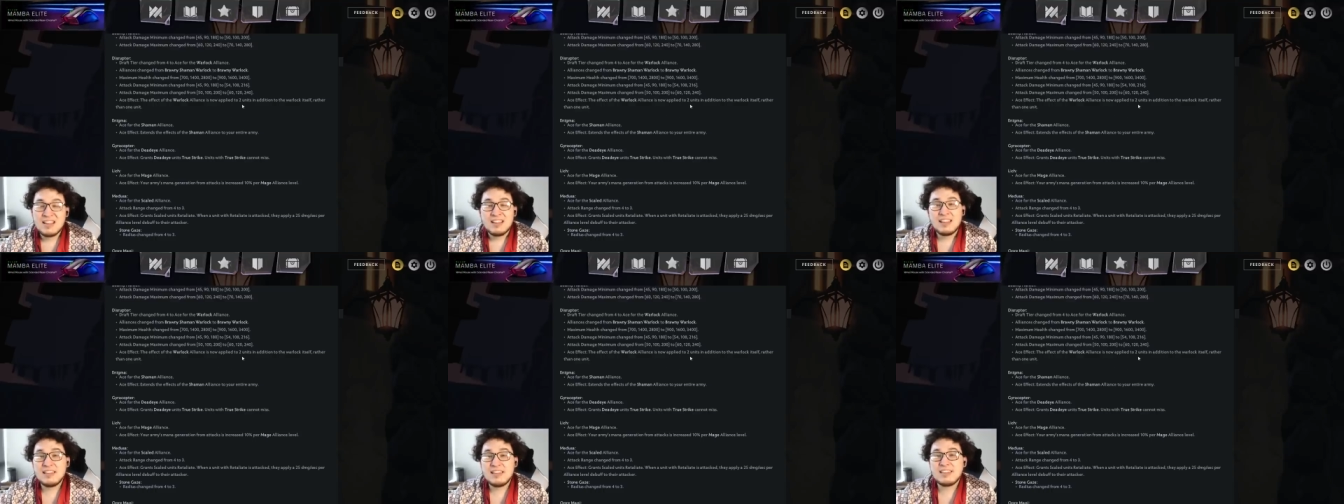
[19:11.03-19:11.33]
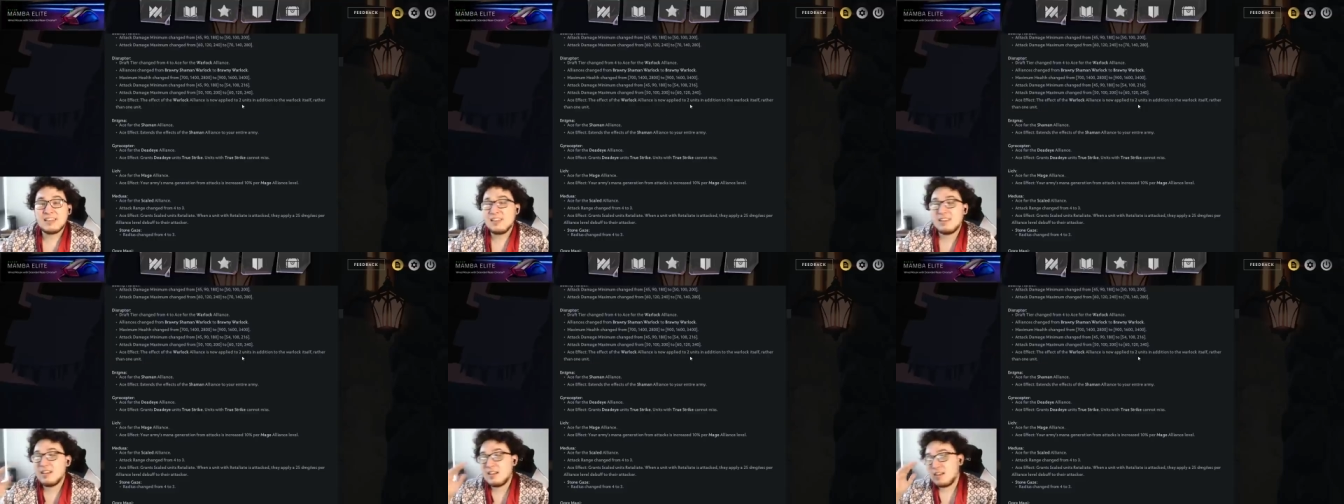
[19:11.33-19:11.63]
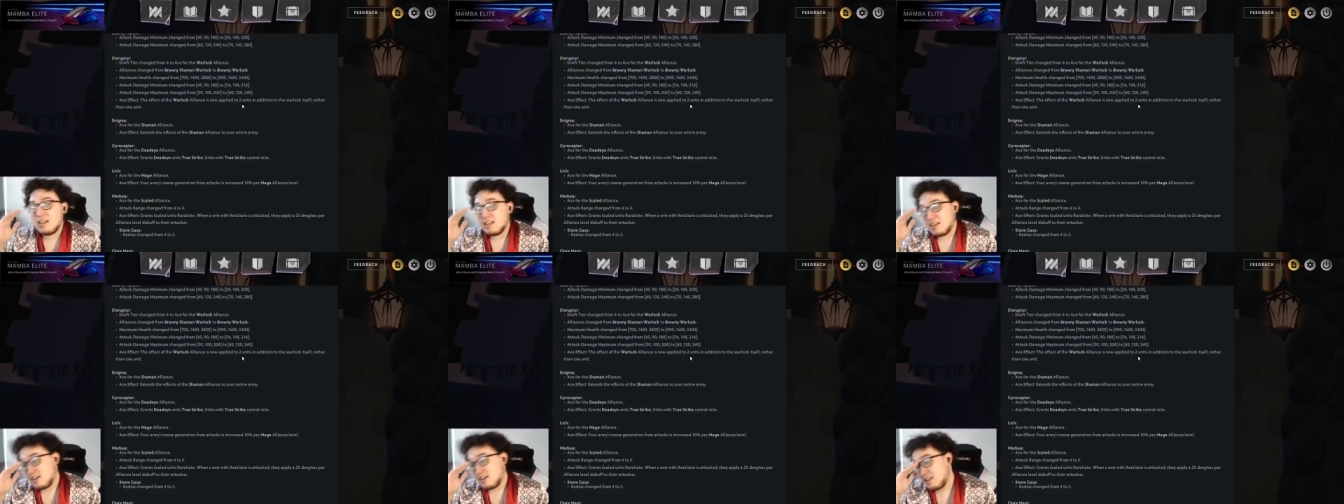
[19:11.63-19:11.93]
Like,
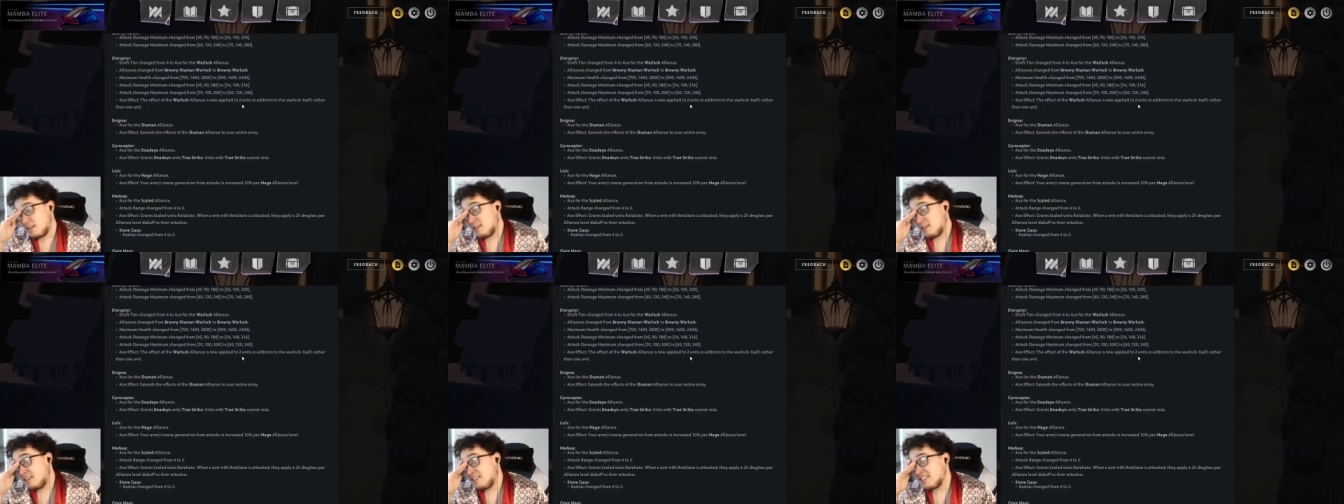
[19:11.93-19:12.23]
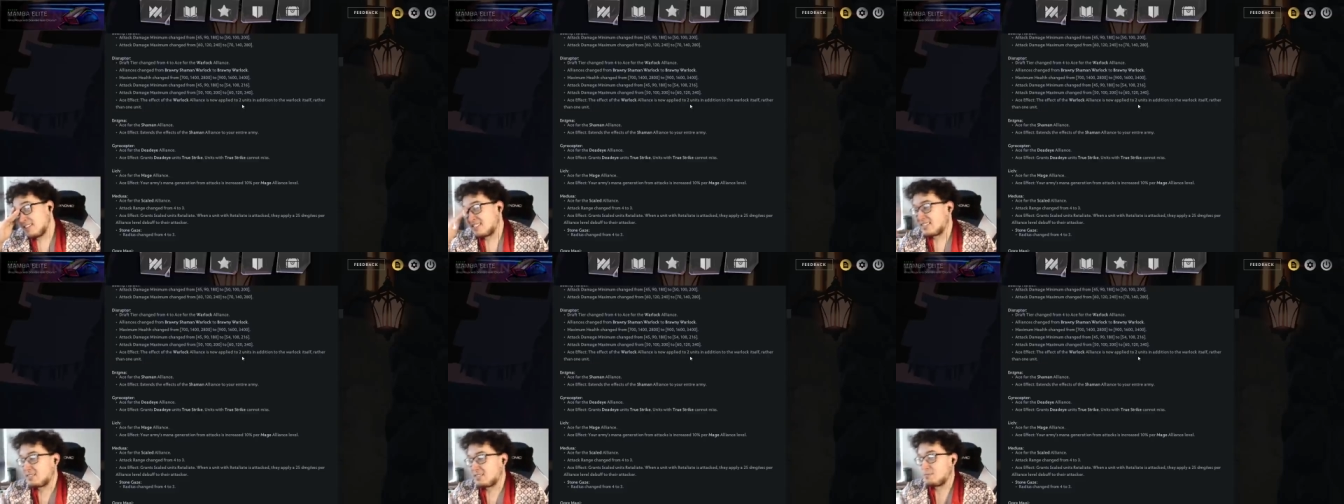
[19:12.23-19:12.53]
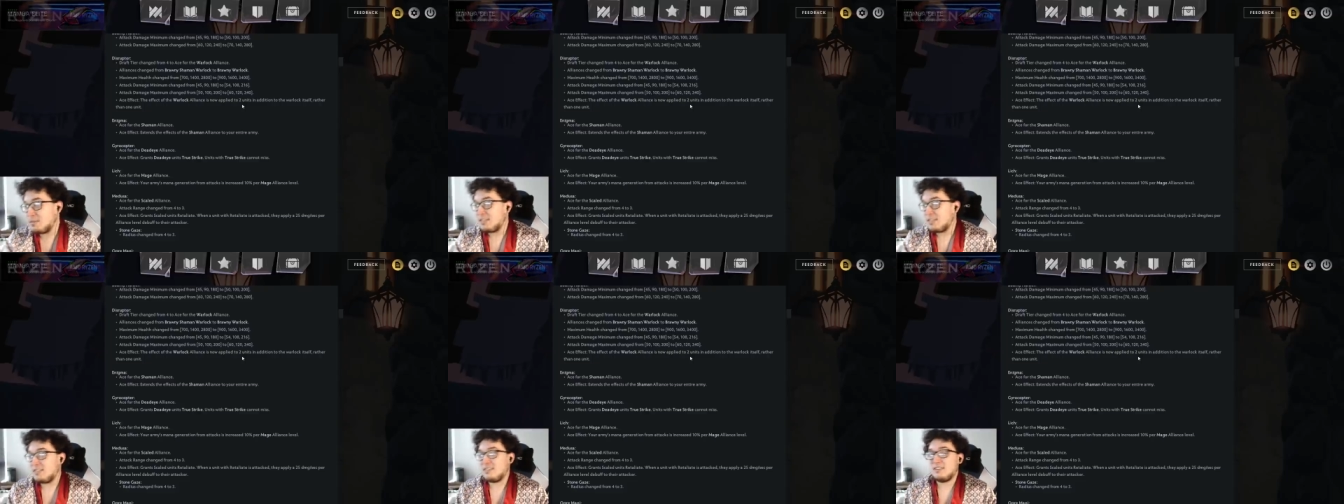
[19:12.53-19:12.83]
does this
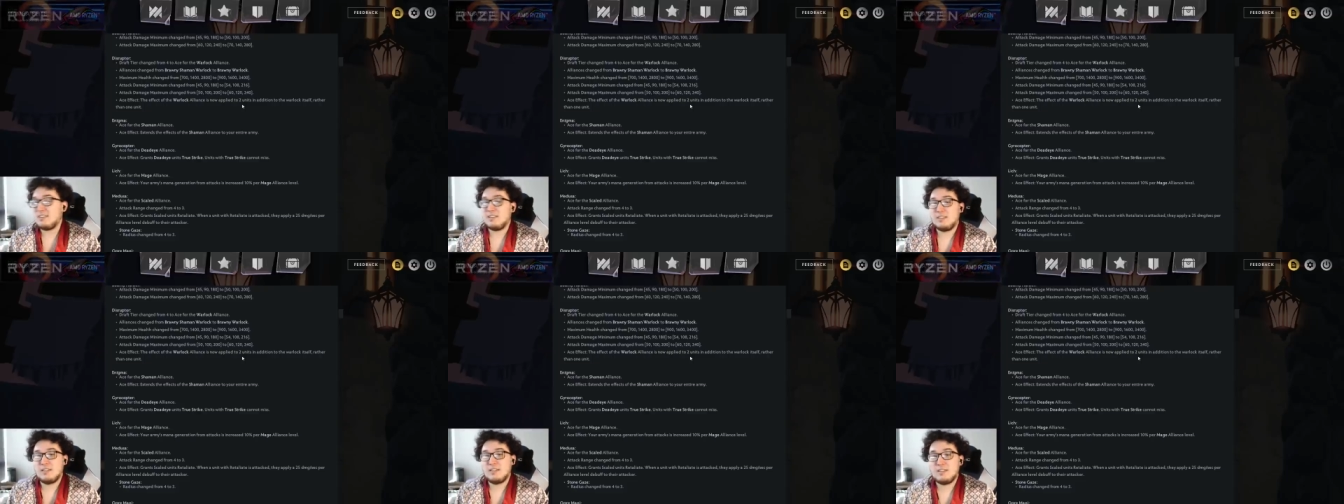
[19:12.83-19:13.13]
mean...